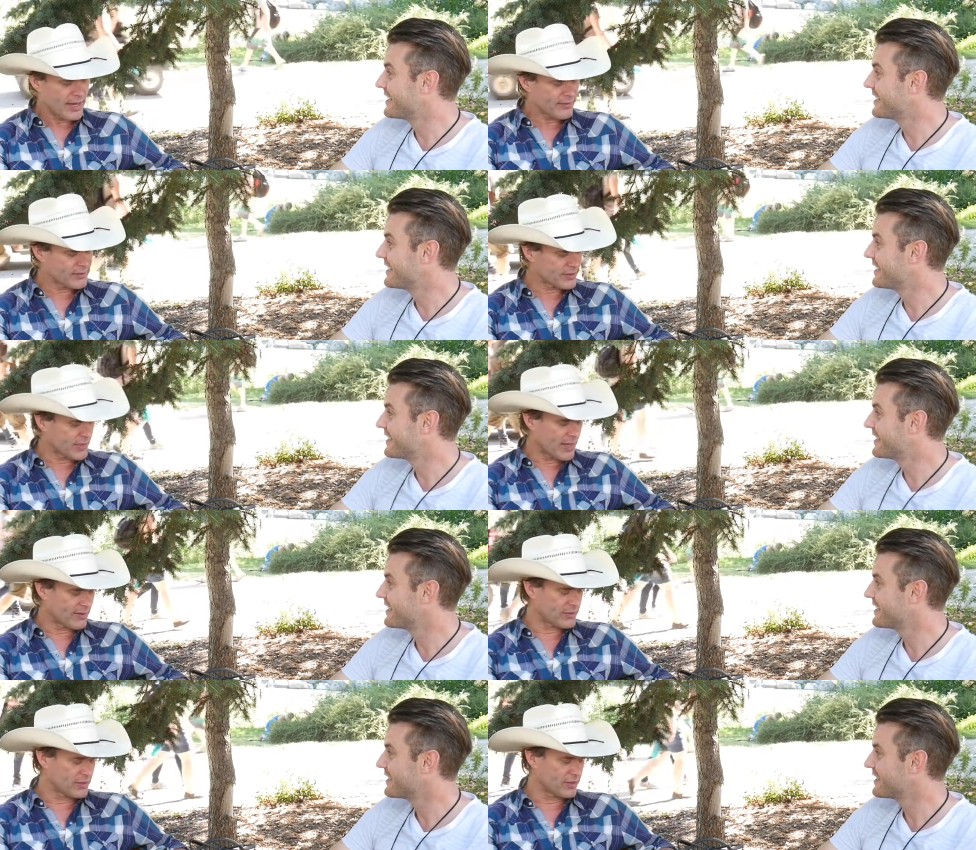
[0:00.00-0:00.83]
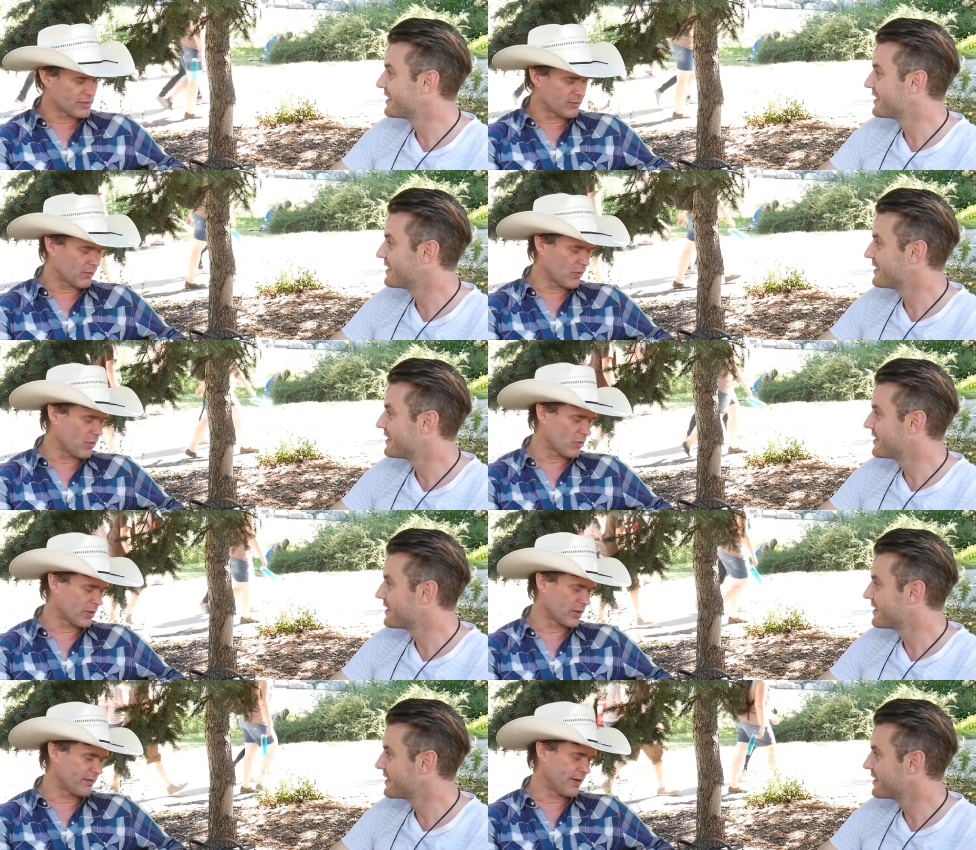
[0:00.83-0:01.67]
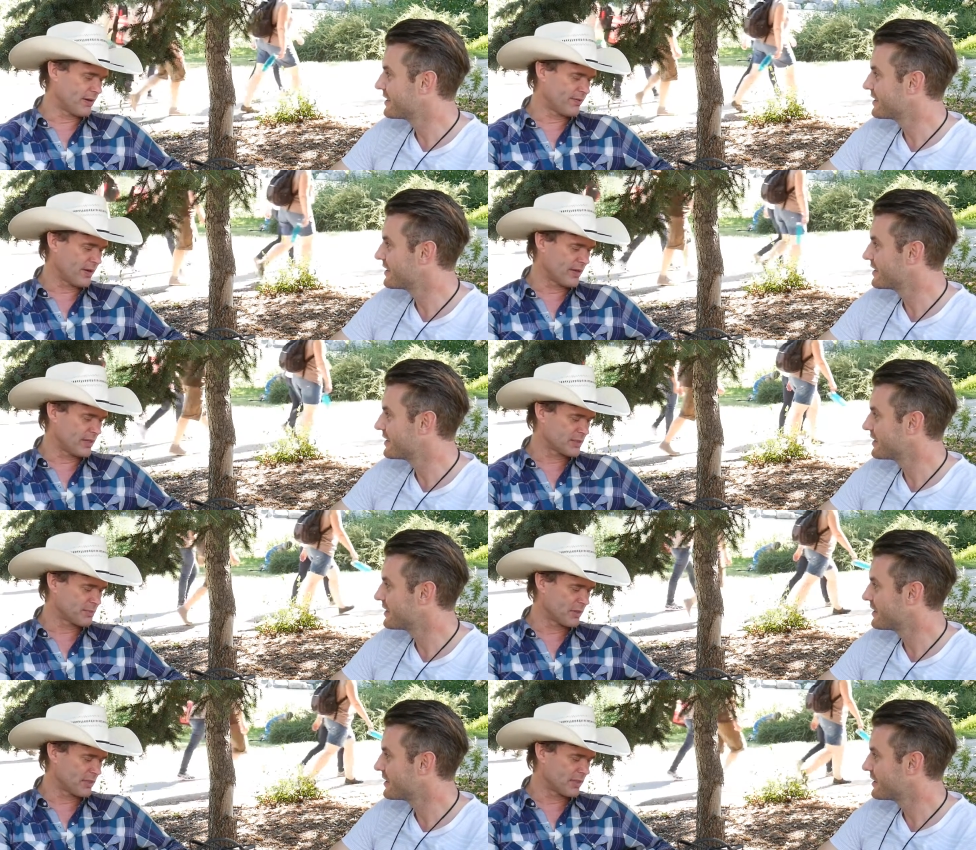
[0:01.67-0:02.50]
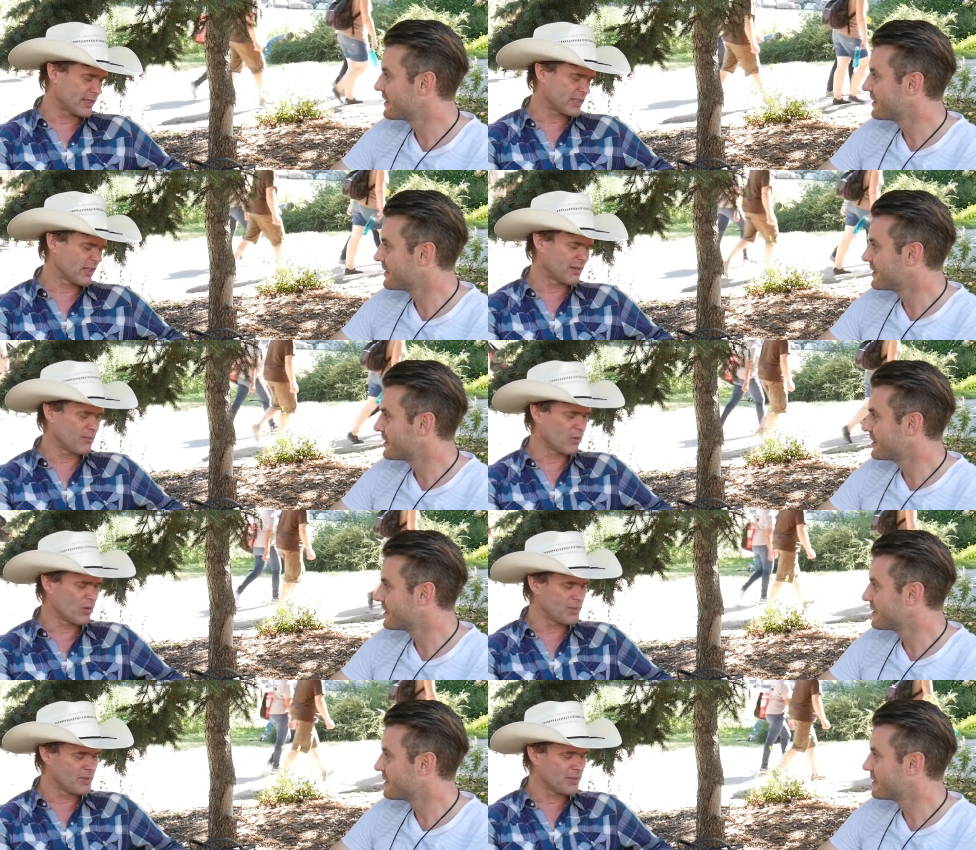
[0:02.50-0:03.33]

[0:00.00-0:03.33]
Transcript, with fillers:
Speaker 1: I have to. I have to do some homework and verify this, but it's a little morbid.